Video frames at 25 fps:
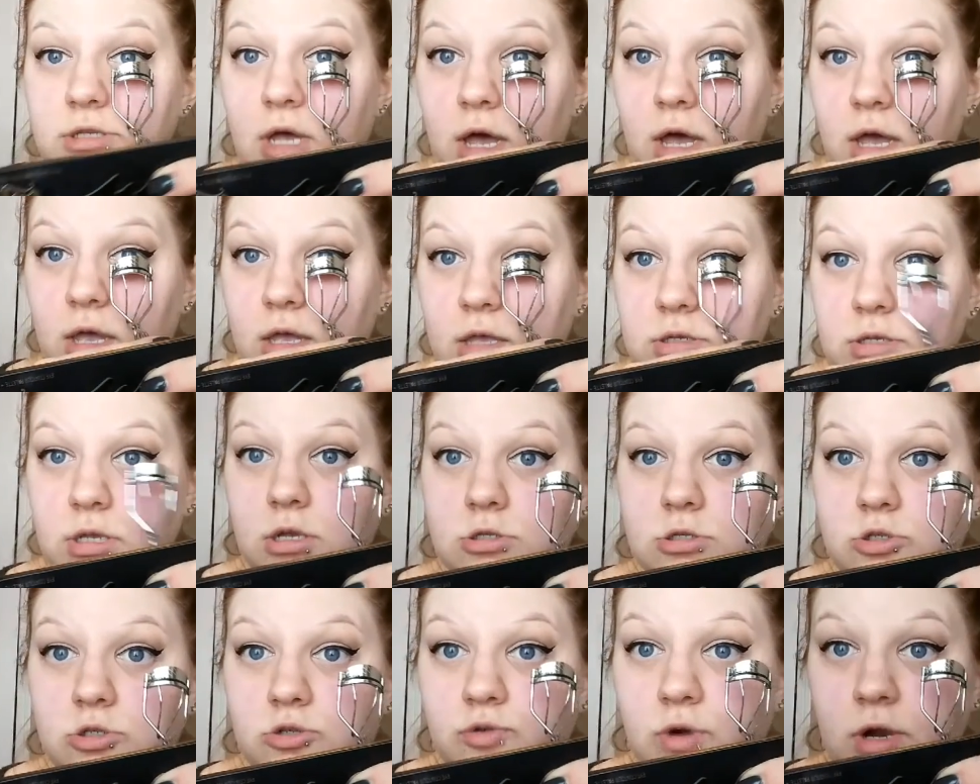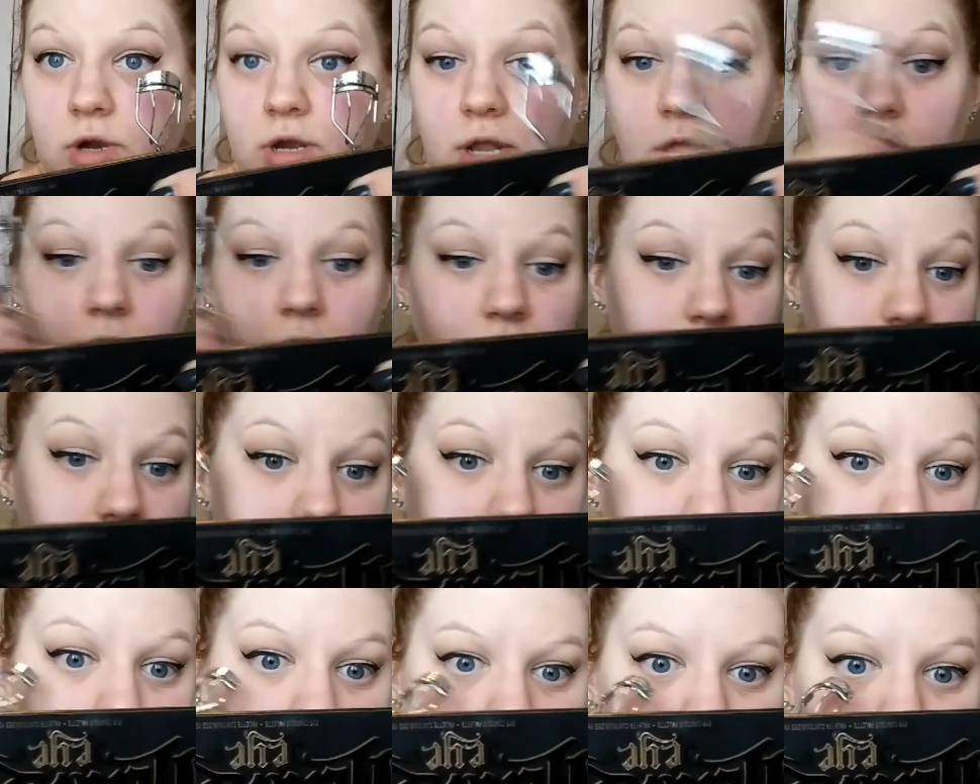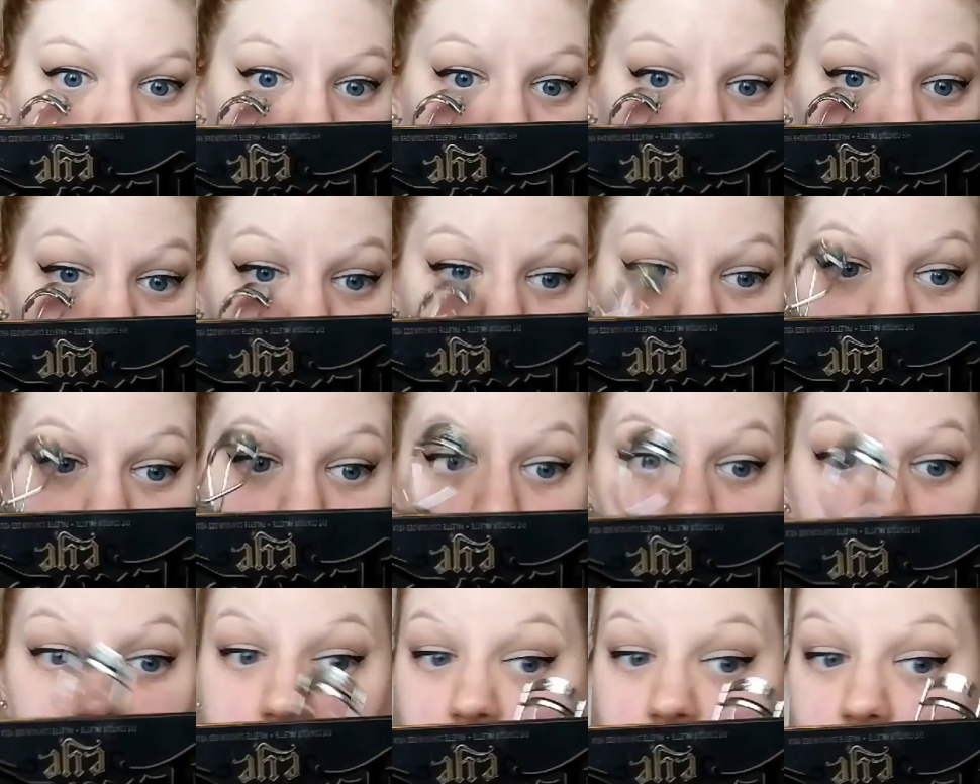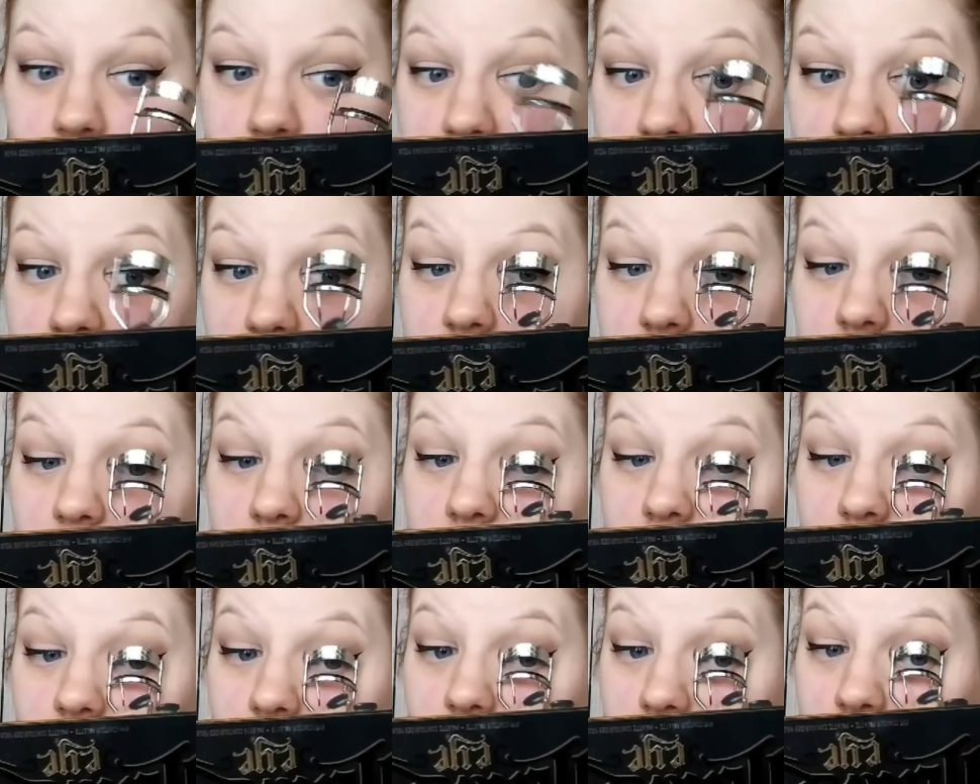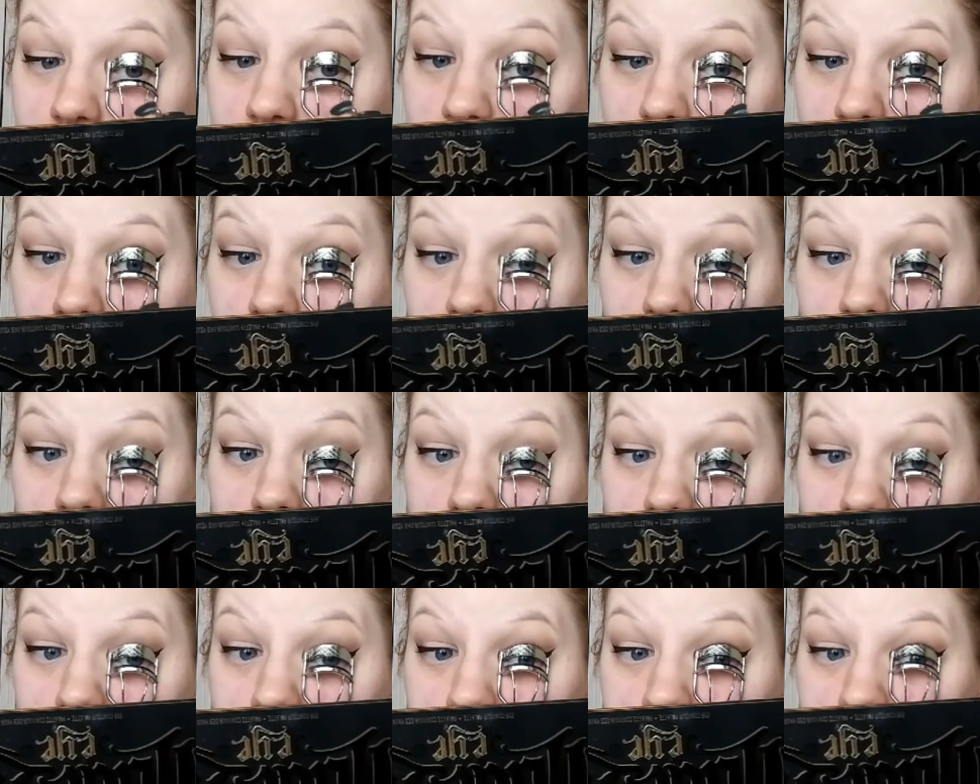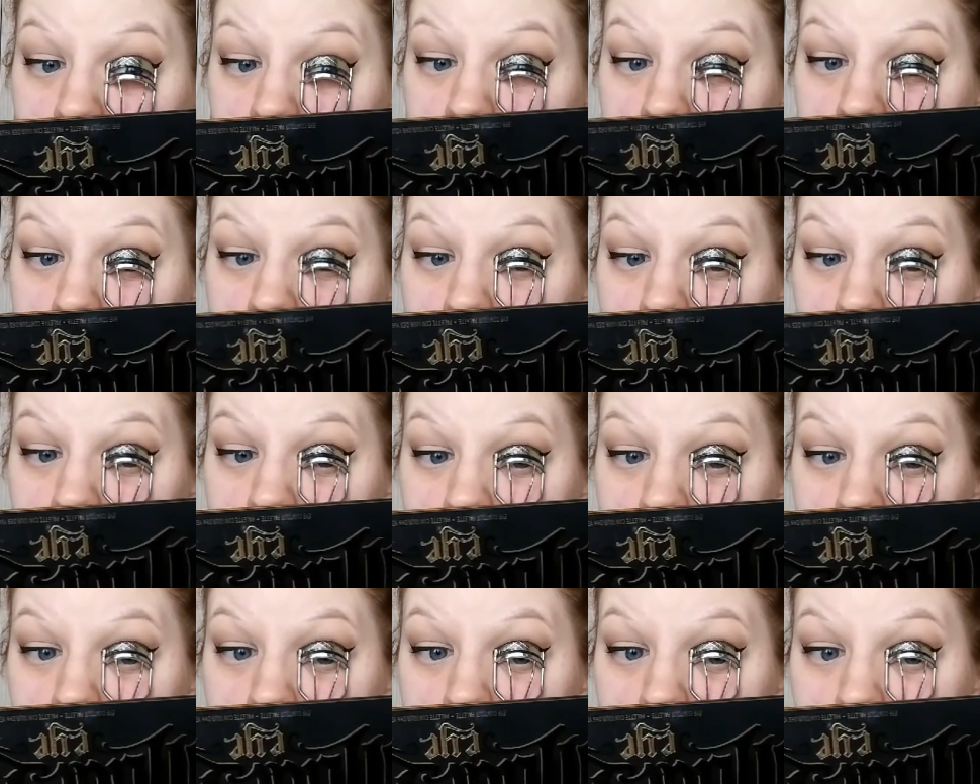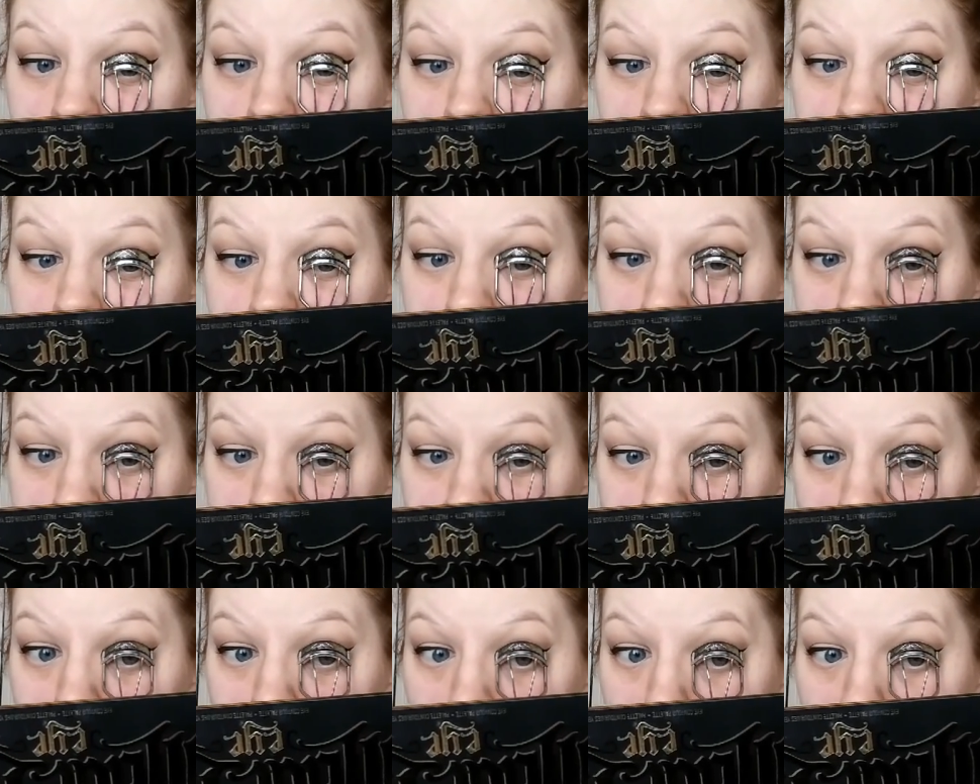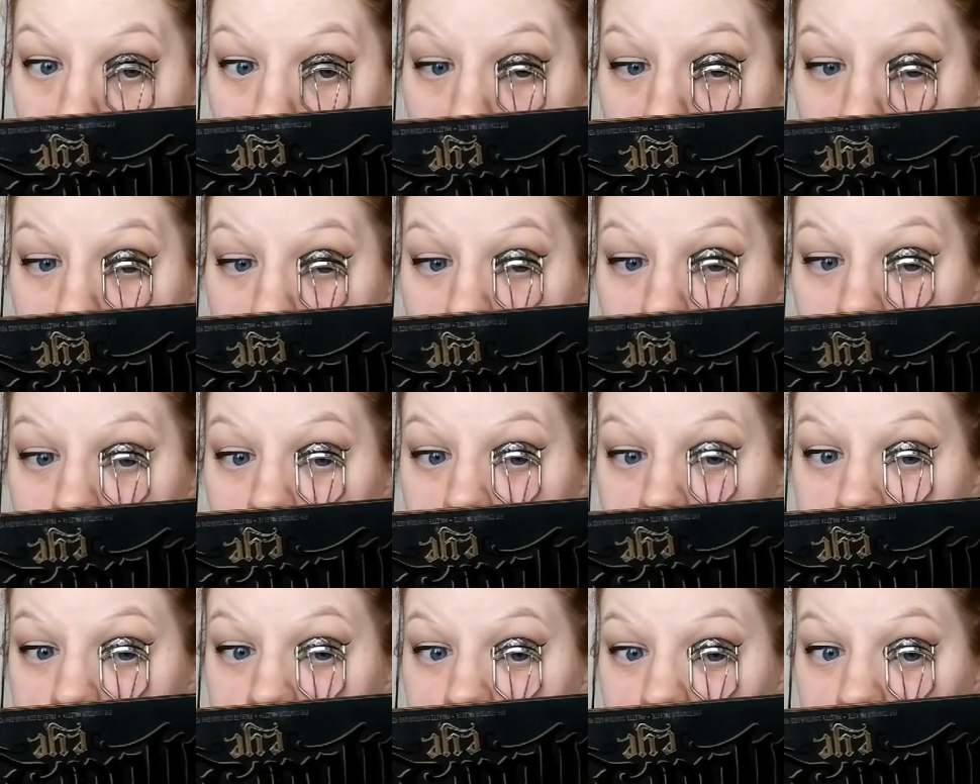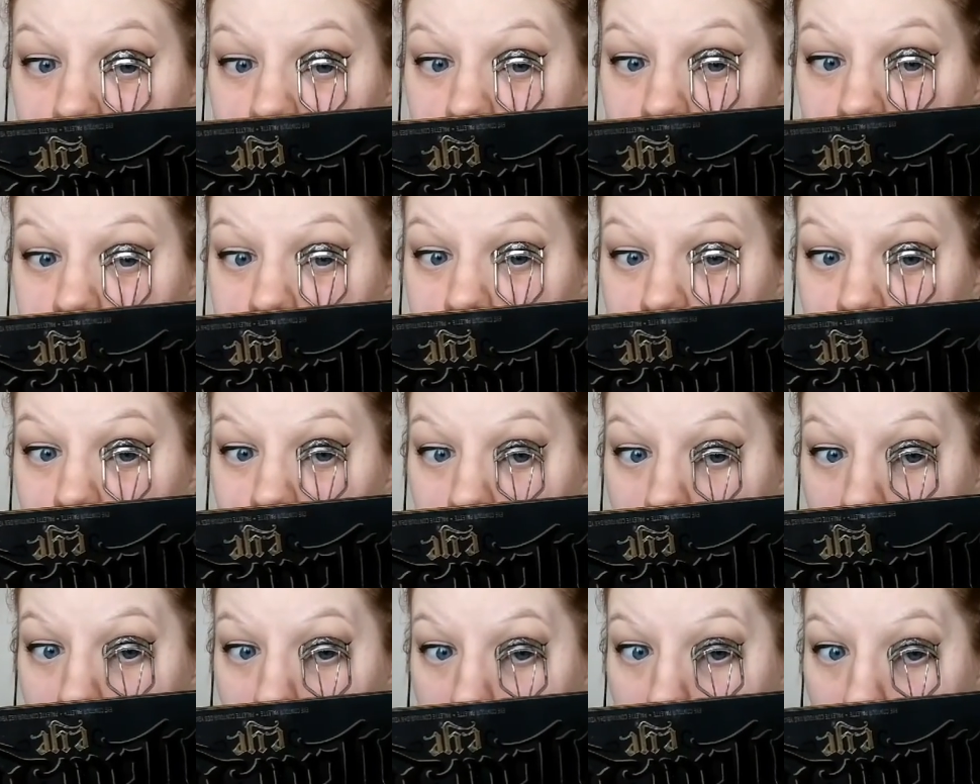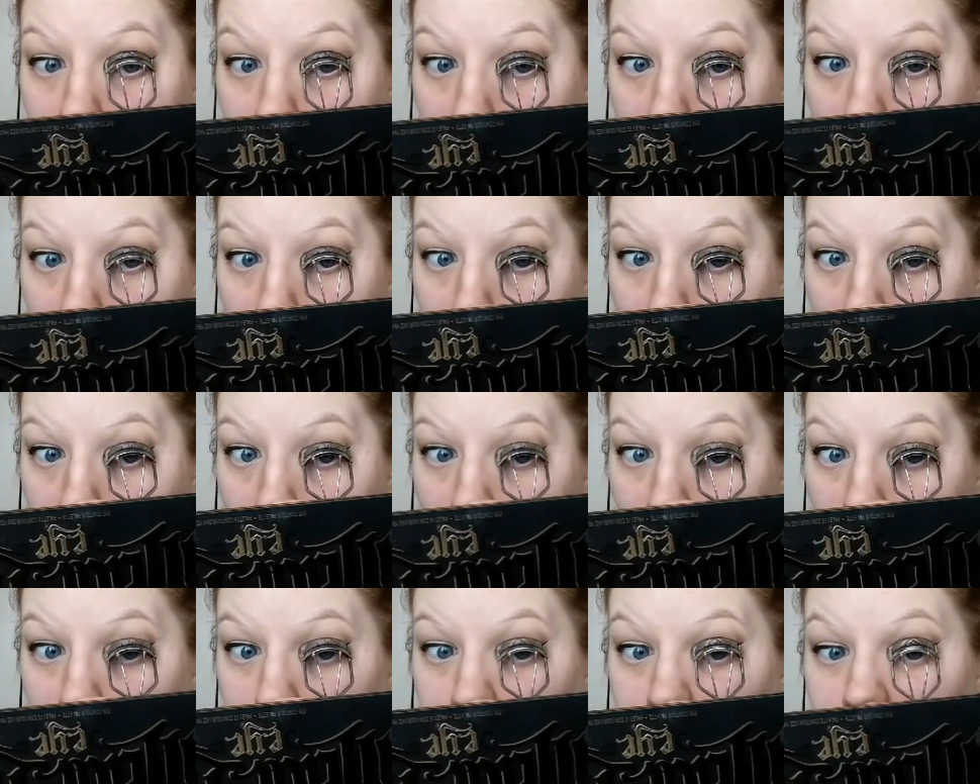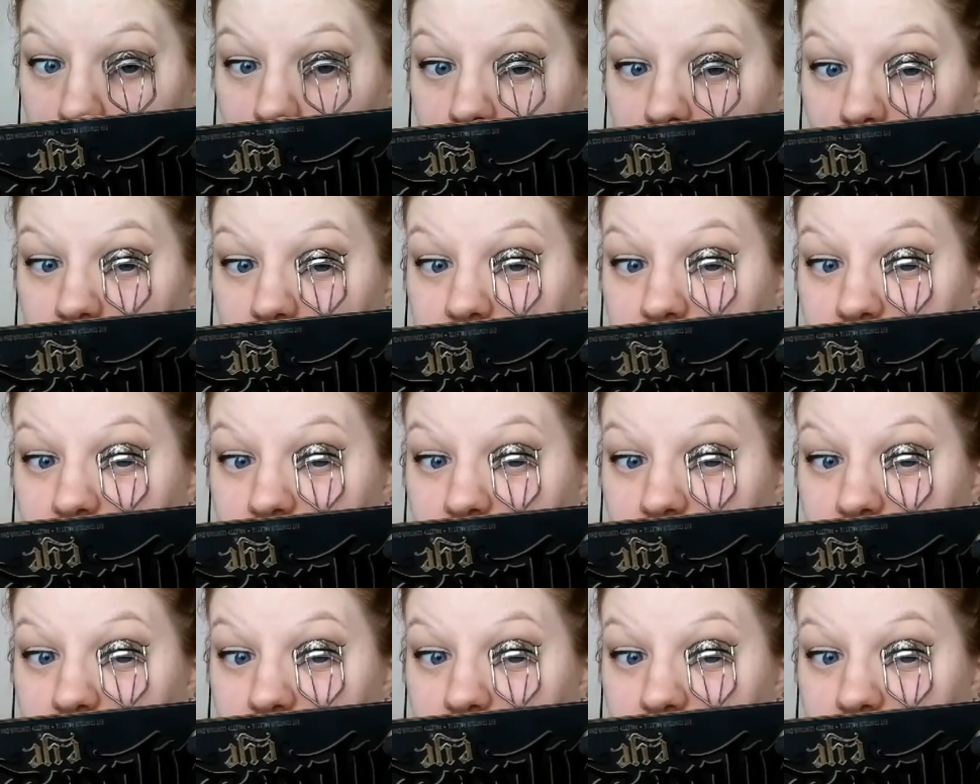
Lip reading: this eye is like straight out. These curl up a little bit. So I just got to curl these. Because if I don't curl my